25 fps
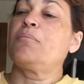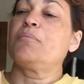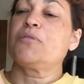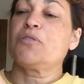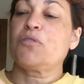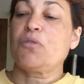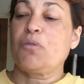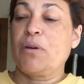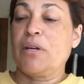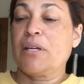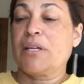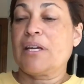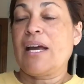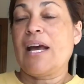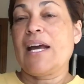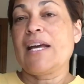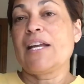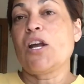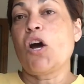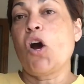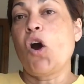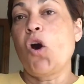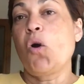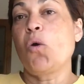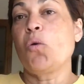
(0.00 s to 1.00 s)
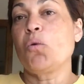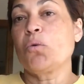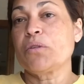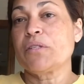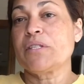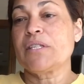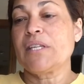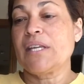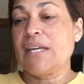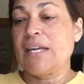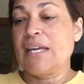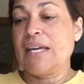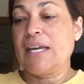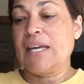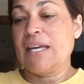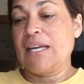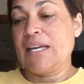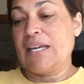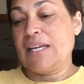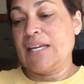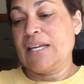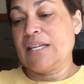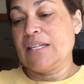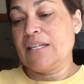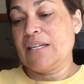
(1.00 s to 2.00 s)
So it kind of holds
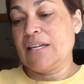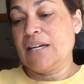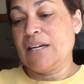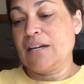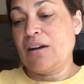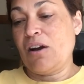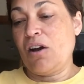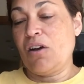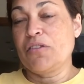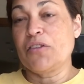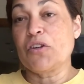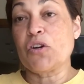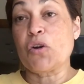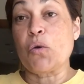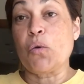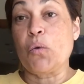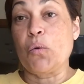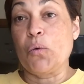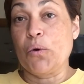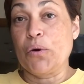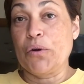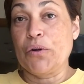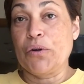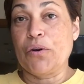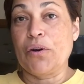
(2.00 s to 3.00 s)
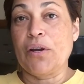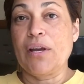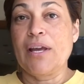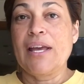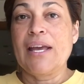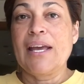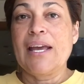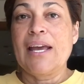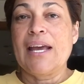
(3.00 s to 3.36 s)
on the corner,